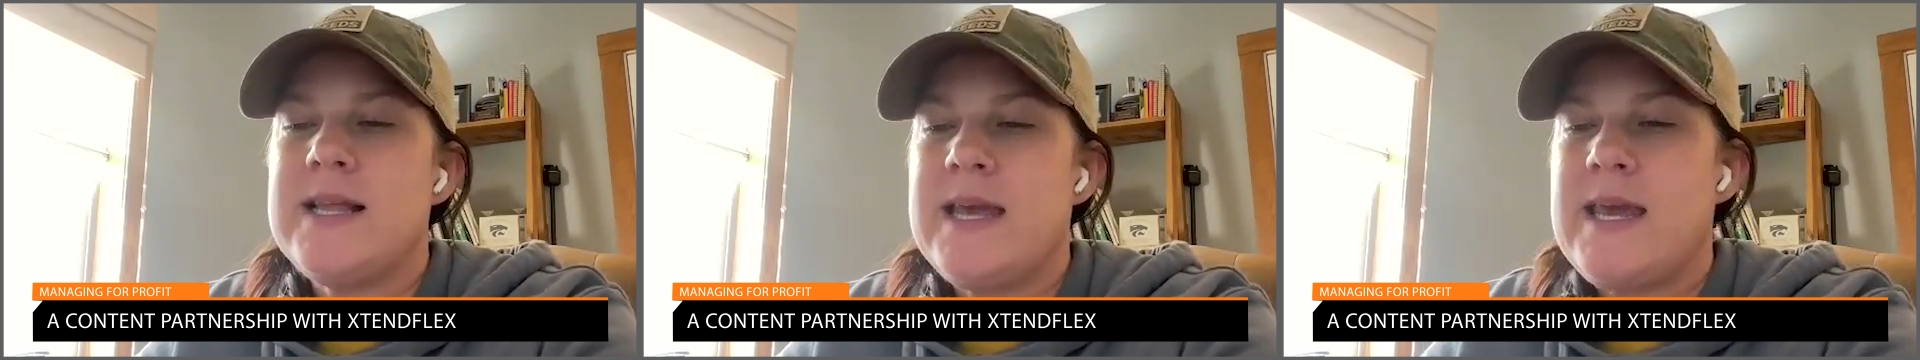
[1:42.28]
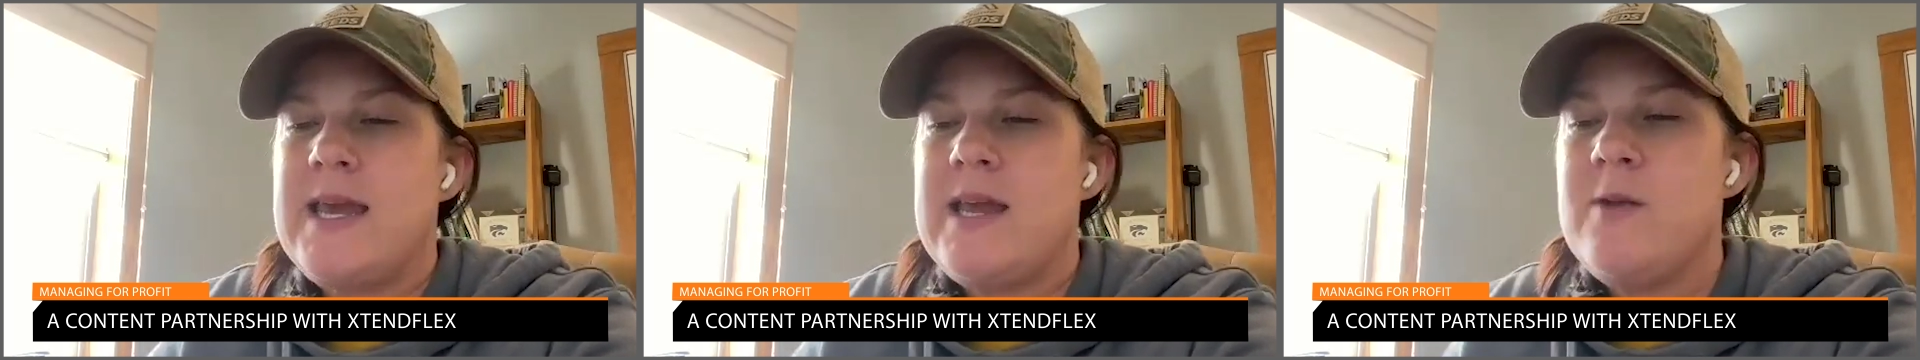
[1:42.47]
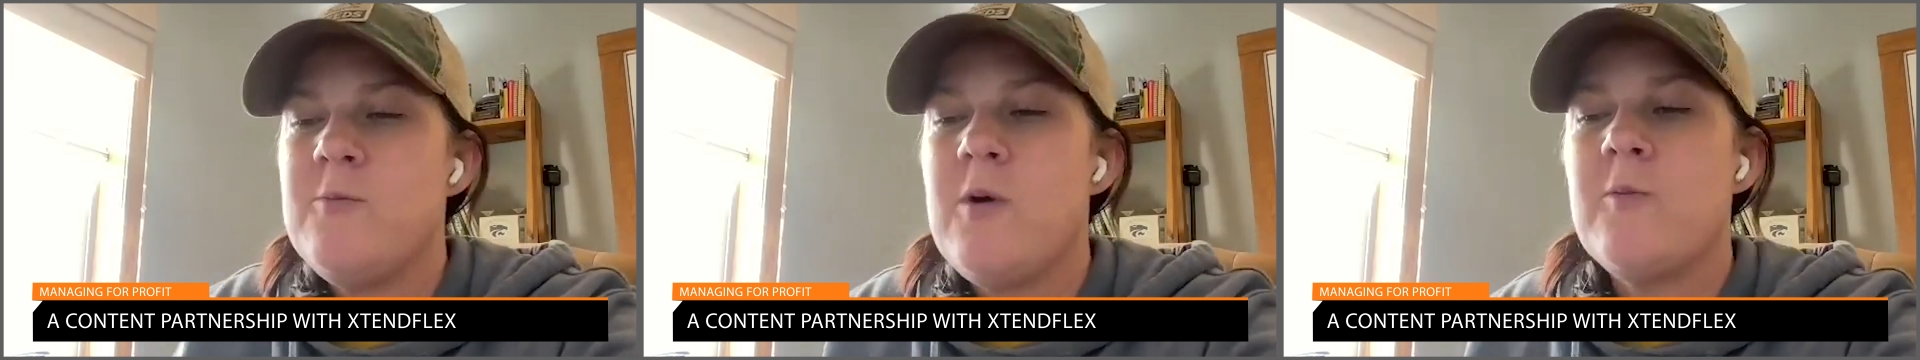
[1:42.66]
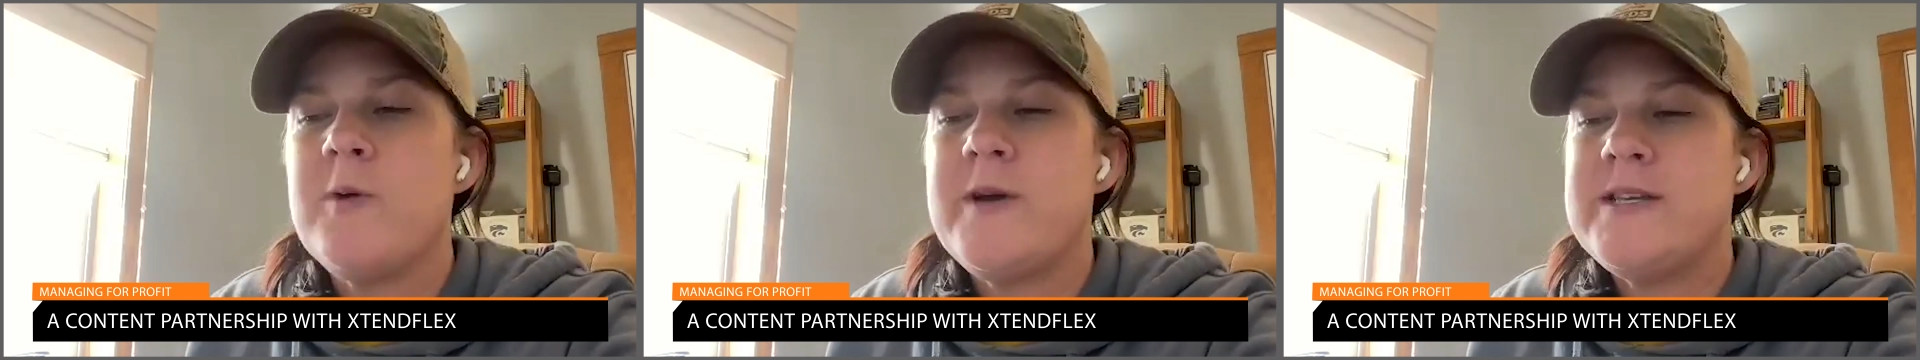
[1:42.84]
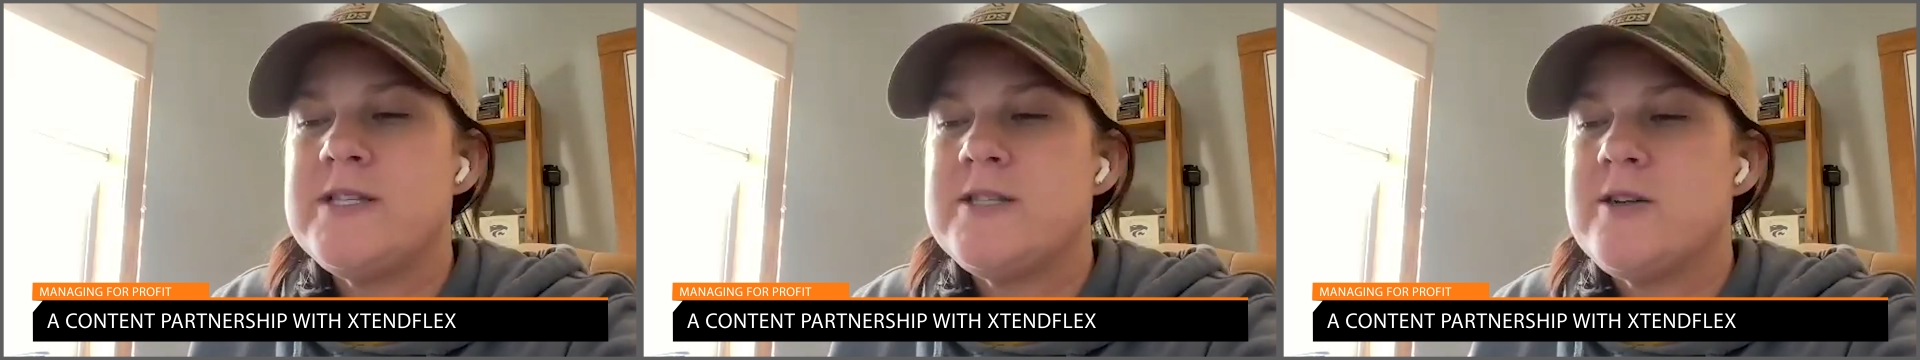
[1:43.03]
clean when
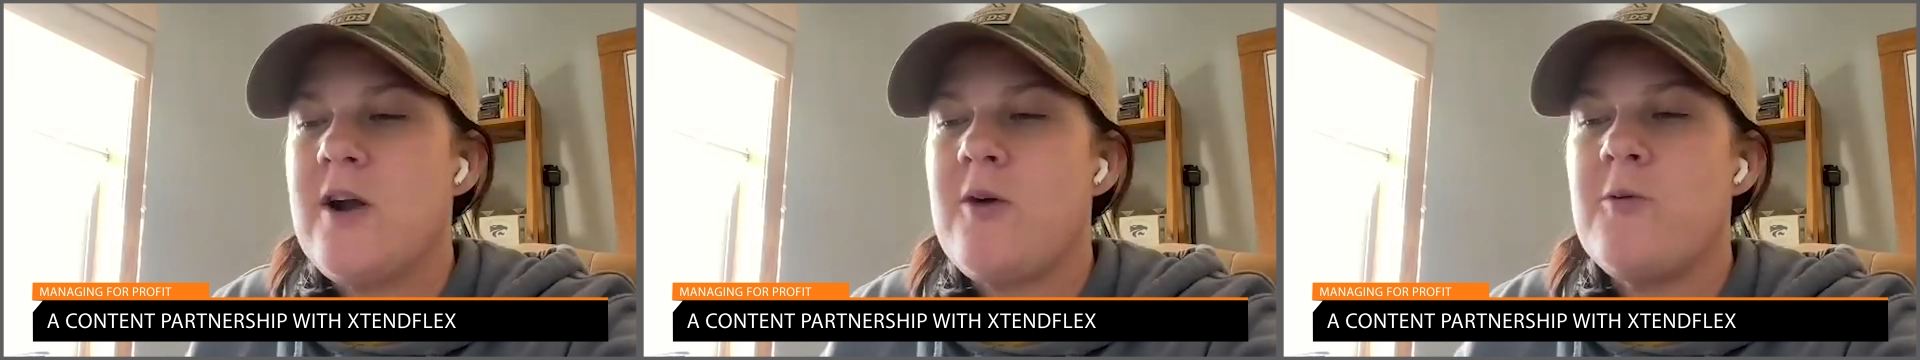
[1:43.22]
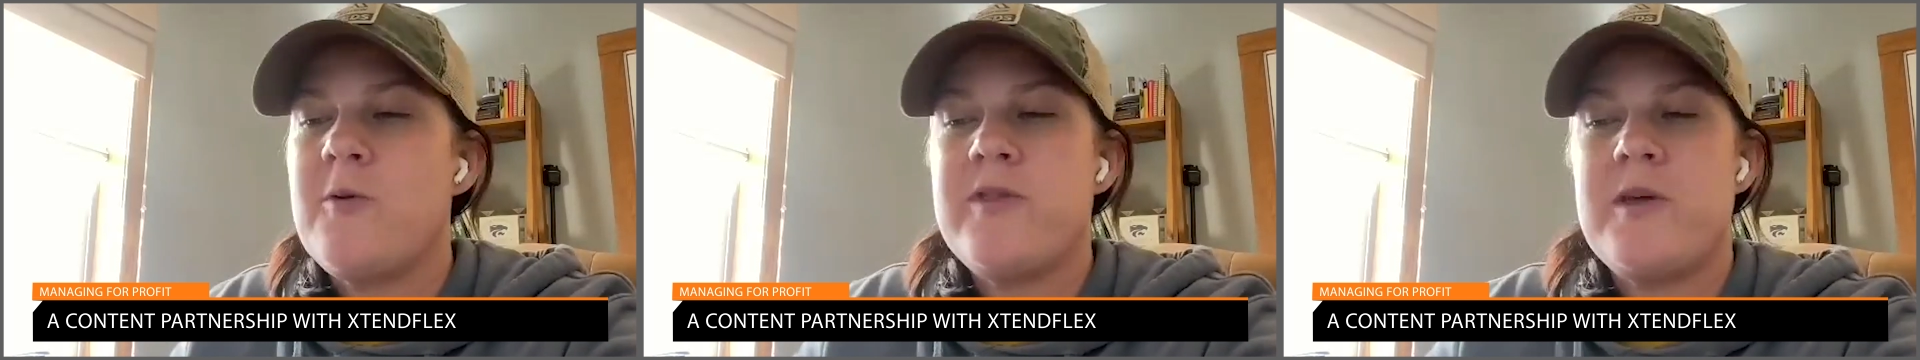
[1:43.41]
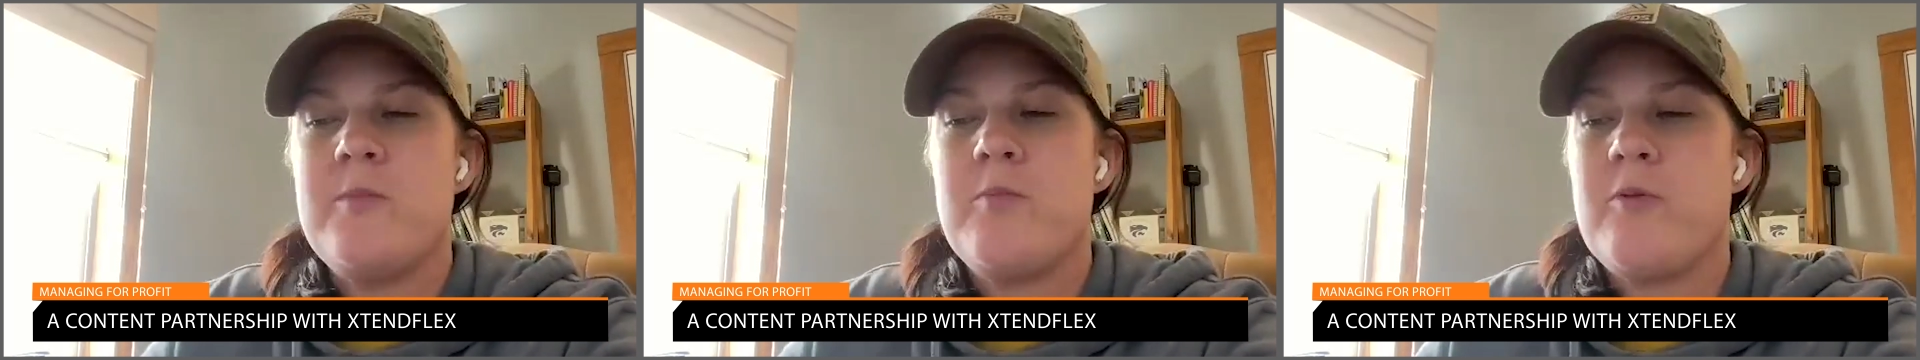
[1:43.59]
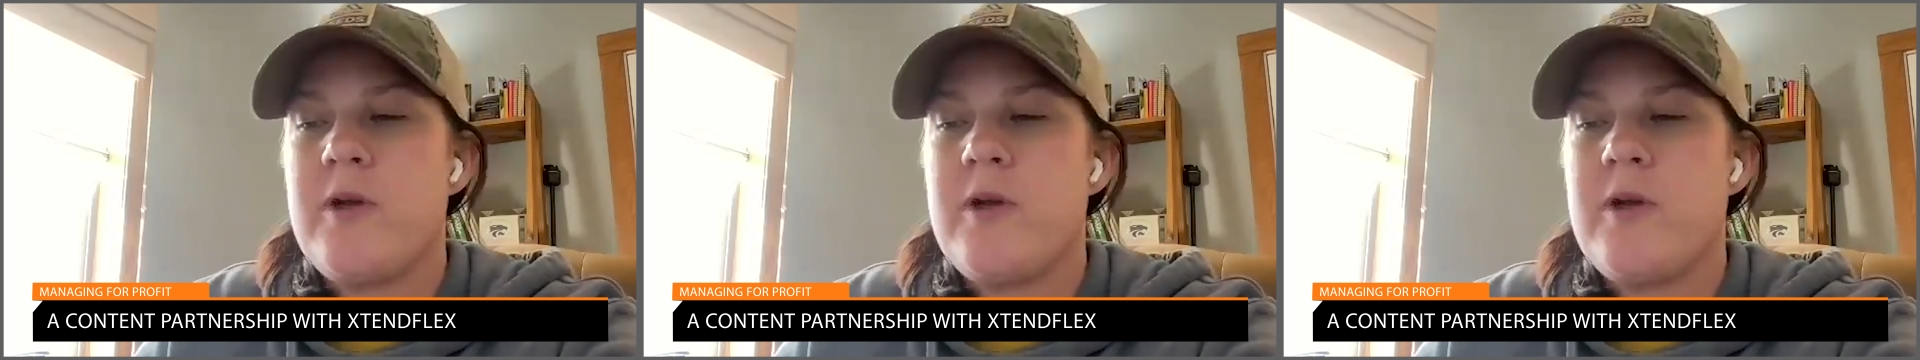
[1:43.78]
we start with a